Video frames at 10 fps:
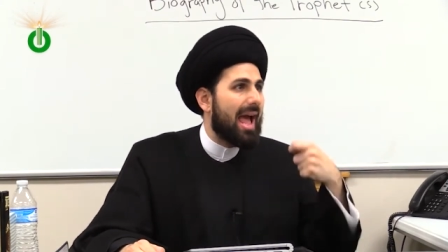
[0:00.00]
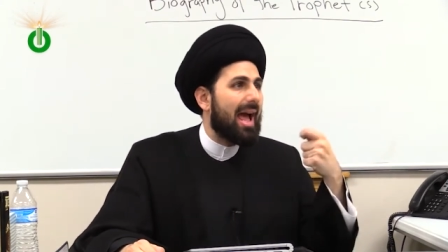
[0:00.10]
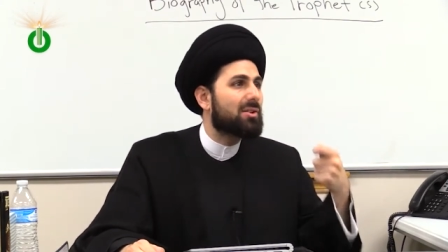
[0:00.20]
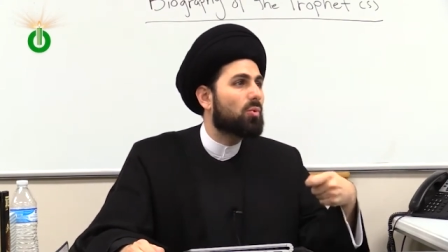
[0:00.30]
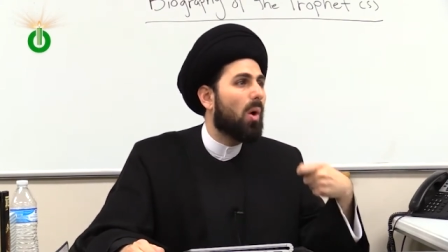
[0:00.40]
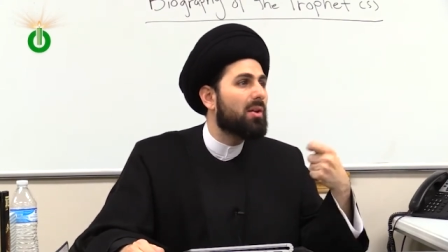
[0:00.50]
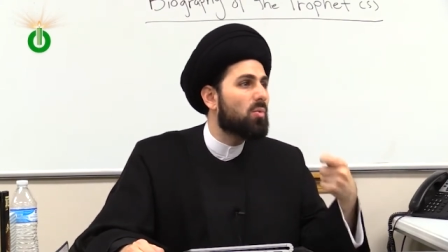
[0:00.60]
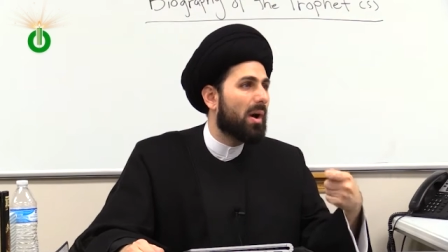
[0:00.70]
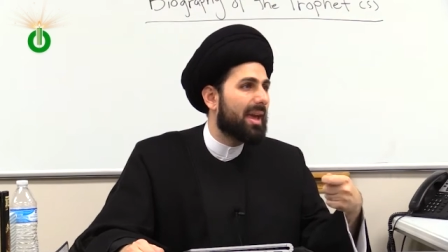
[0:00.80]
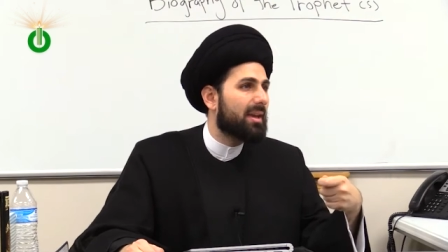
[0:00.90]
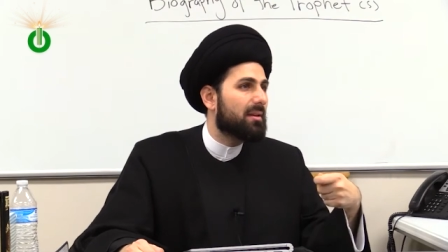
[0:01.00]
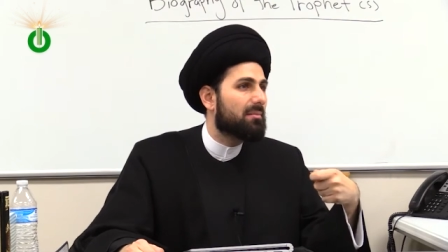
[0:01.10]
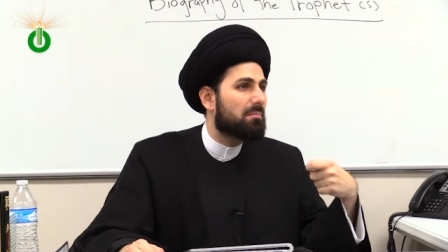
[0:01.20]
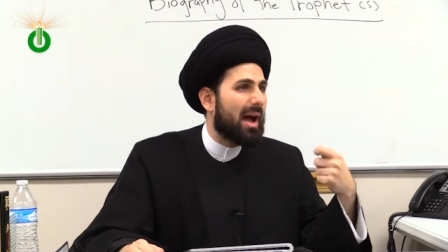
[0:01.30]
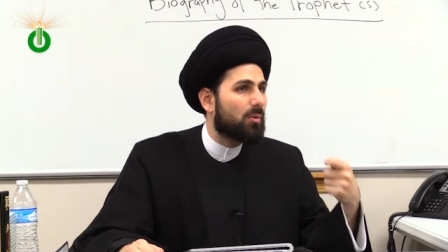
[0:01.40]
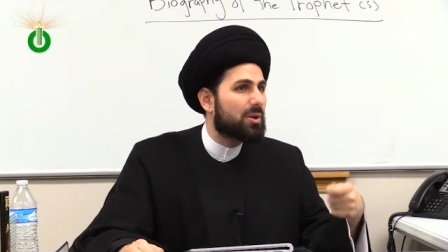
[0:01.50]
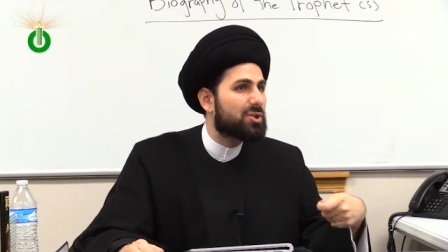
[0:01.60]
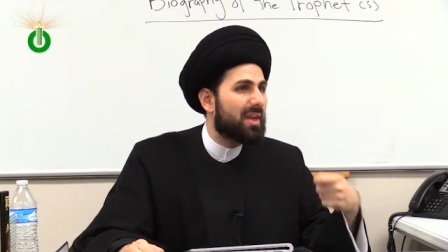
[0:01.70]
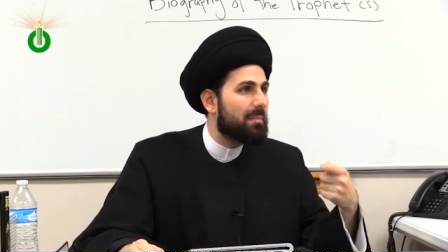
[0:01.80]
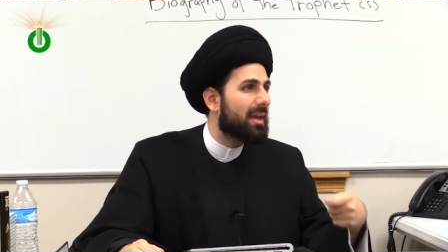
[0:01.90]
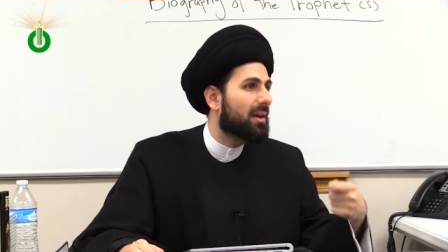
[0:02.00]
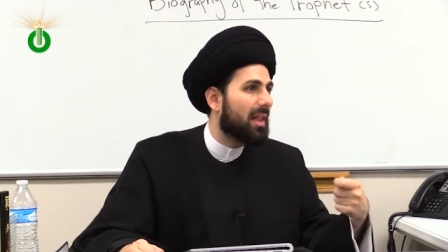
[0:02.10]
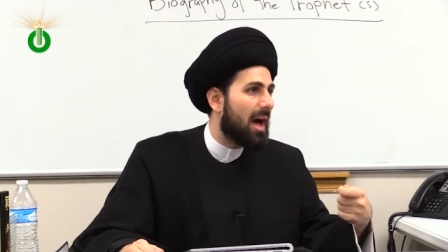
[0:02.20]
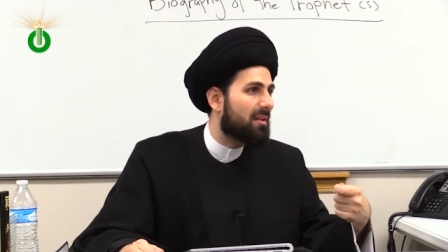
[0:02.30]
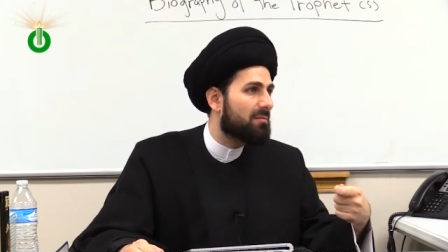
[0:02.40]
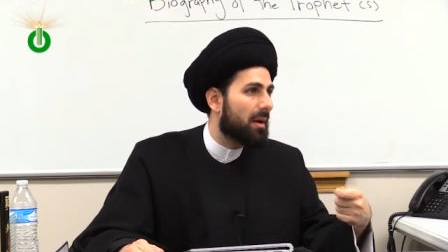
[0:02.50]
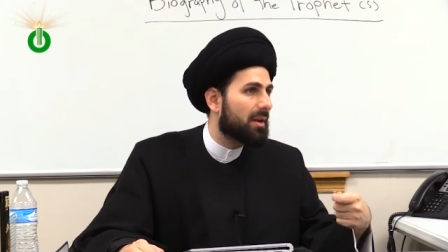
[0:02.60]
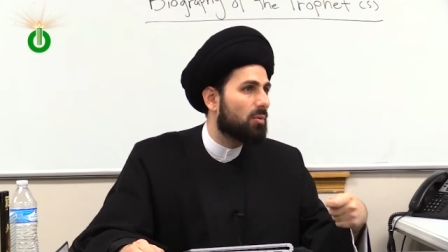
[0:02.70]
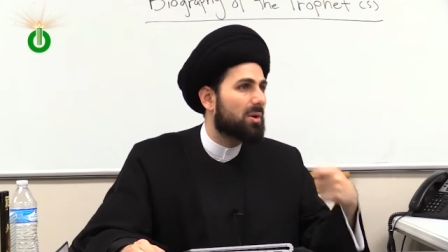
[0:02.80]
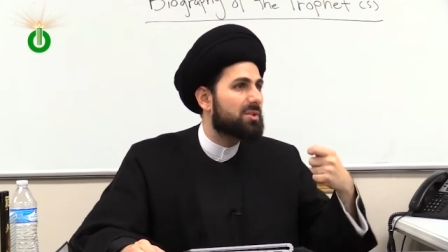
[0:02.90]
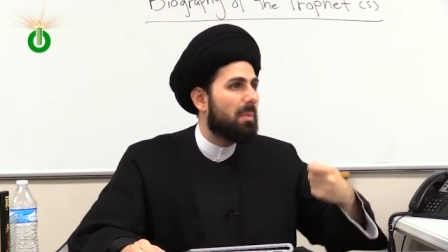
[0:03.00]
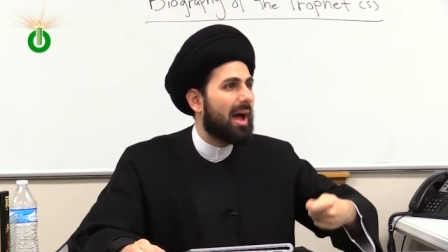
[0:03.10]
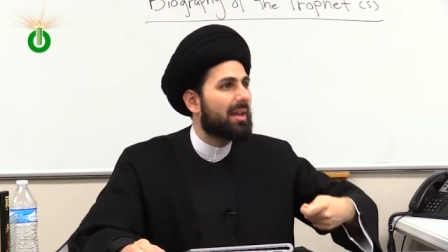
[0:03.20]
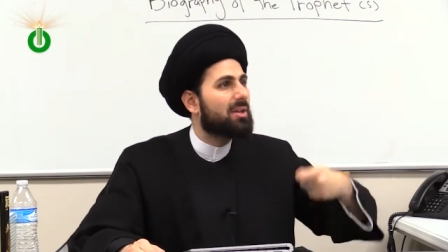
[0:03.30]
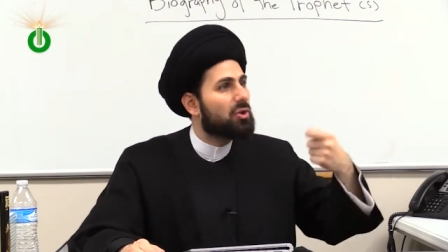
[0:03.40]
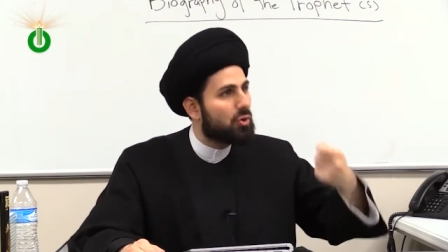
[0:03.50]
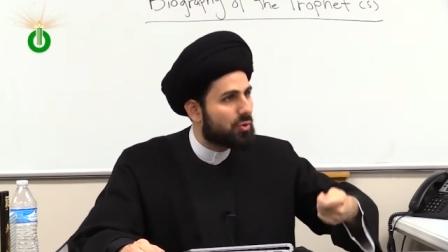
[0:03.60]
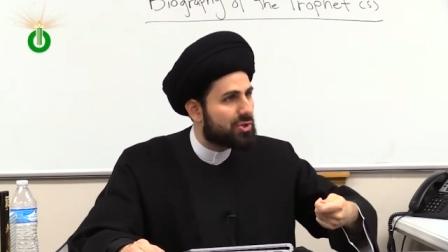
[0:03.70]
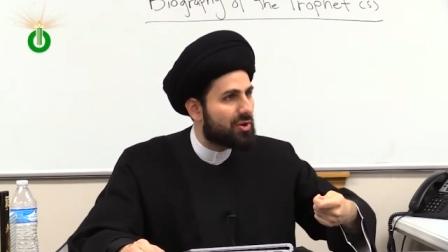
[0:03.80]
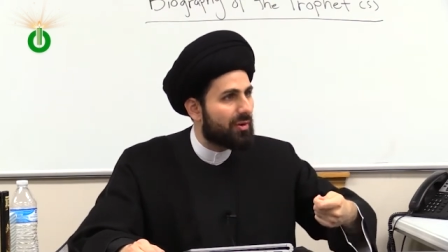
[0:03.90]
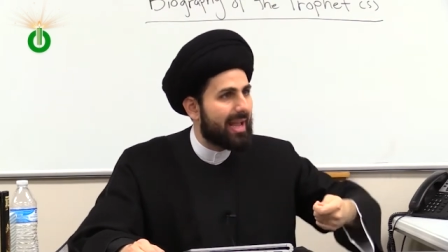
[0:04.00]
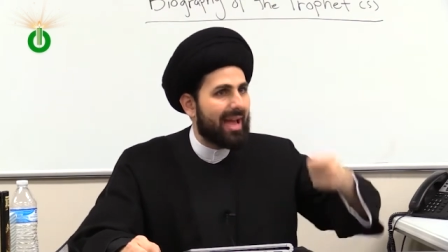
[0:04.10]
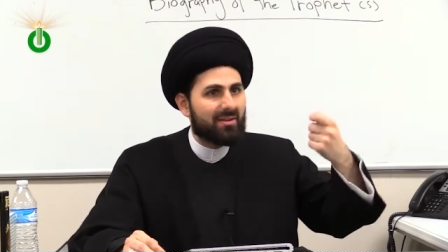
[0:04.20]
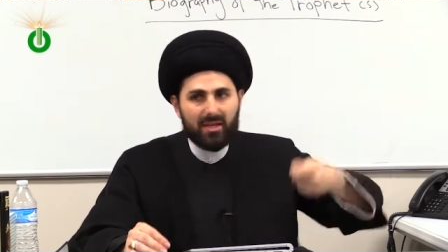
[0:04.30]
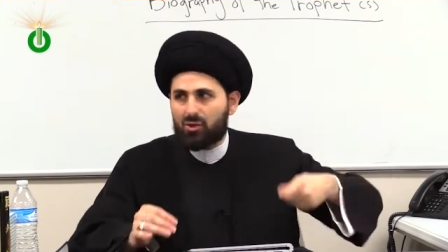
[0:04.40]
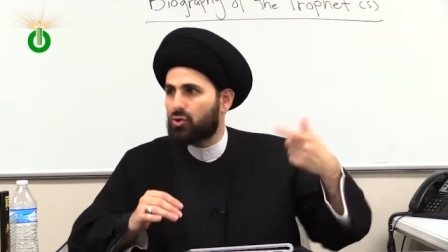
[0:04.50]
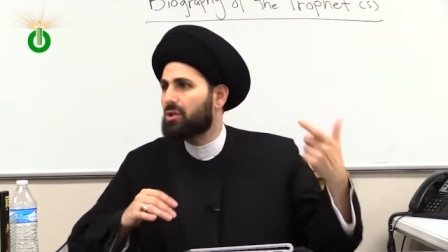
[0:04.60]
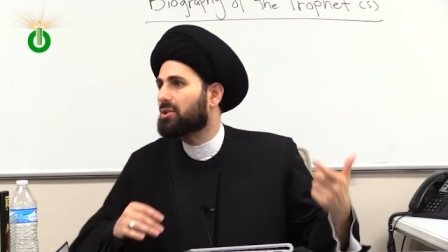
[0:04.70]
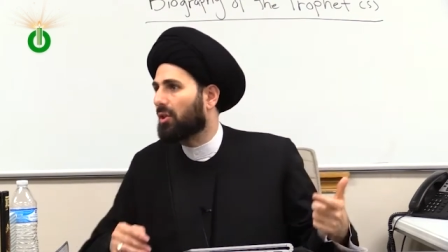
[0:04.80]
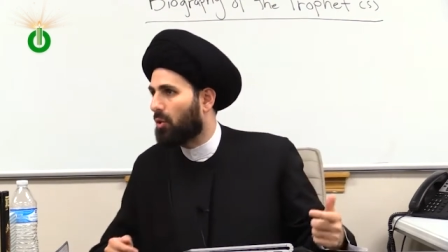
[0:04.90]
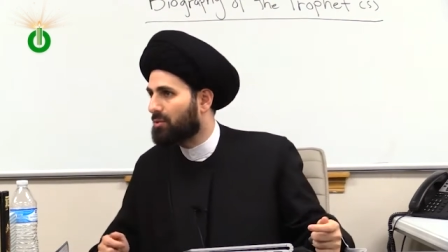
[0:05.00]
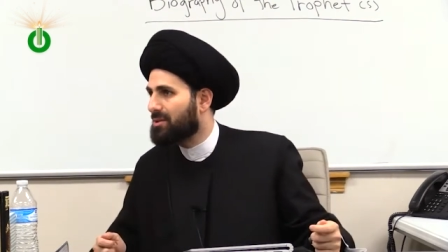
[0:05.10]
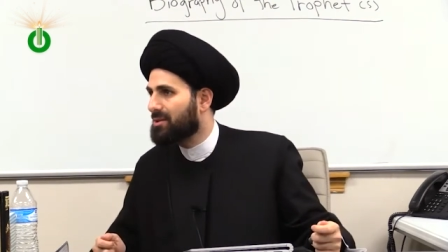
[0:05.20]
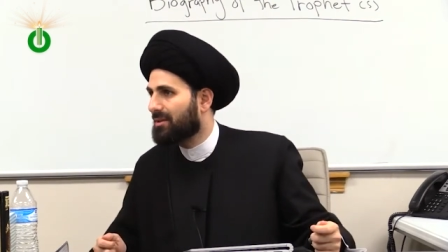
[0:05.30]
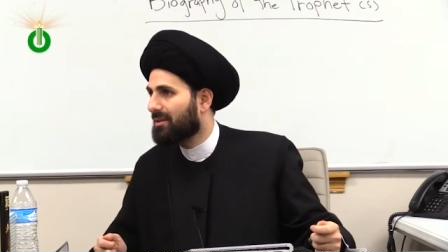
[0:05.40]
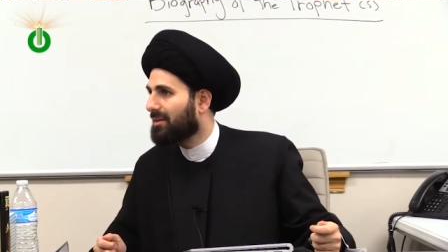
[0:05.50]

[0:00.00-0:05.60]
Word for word: And one way by which they made a lot of money was by usury and interest loans.